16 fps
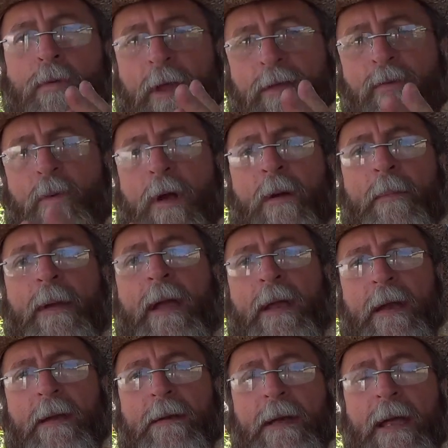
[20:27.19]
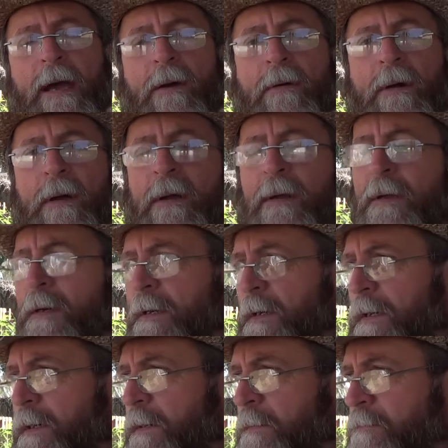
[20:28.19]
That's where I'm headed. Now,
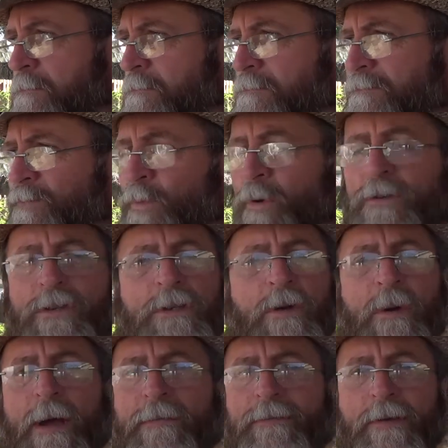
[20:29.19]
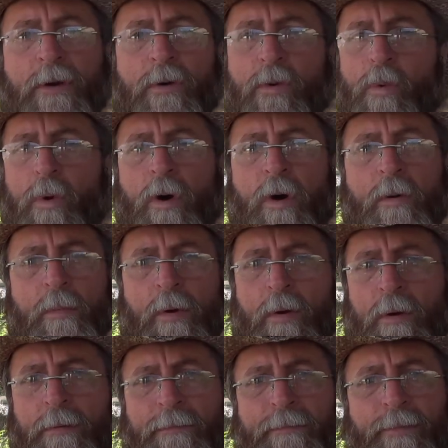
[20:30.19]
um, we still have to go to
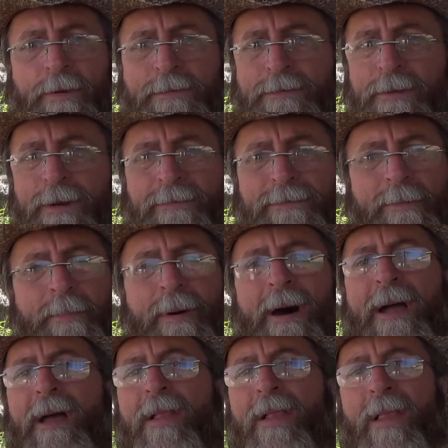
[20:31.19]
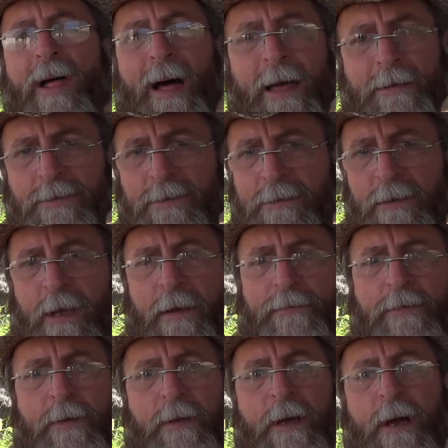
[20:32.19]
Walmart. We still have to buy a lot of
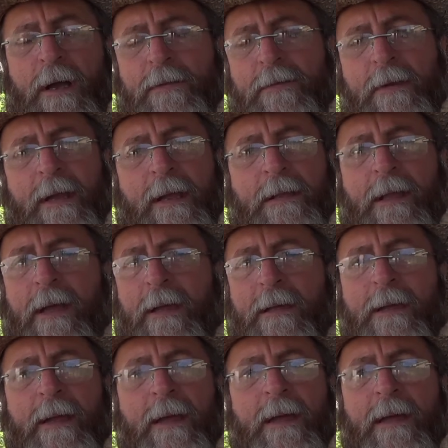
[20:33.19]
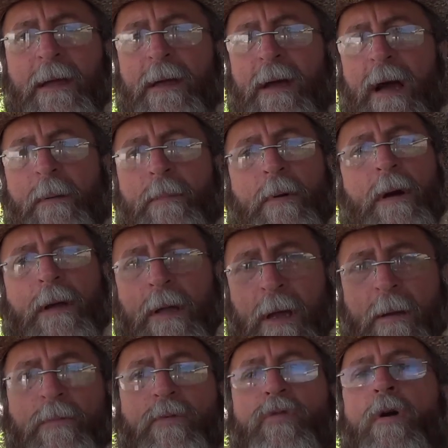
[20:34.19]
stuff, you guys. It ain't like I'm,
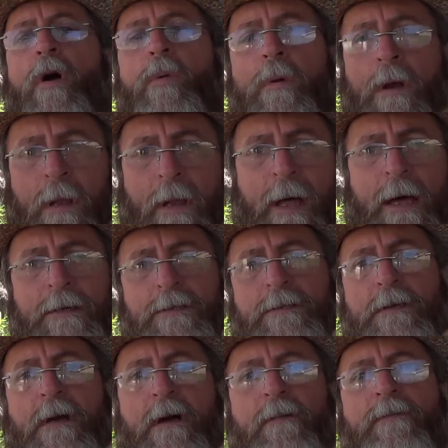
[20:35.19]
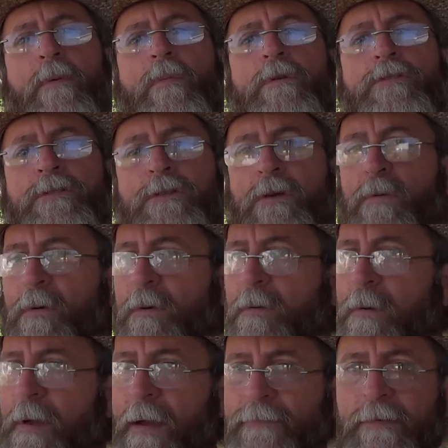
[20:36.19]
yeah, I'm growing a lot of stuff, but we still
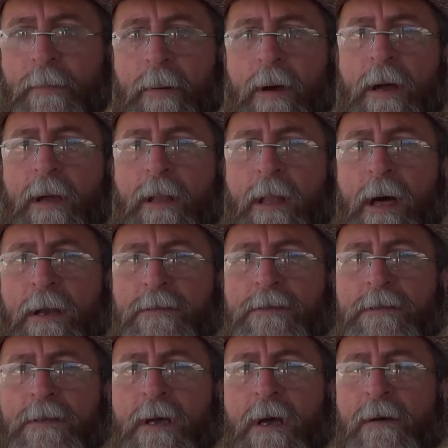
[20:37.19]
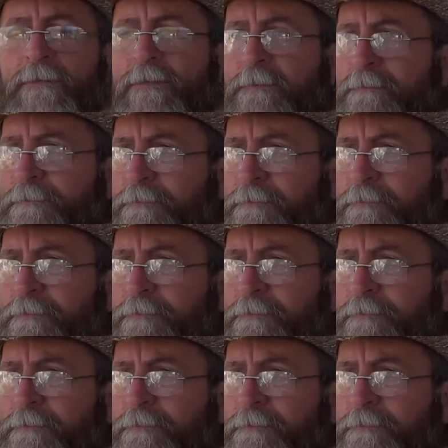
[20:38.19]
have to buy a lot of stuff.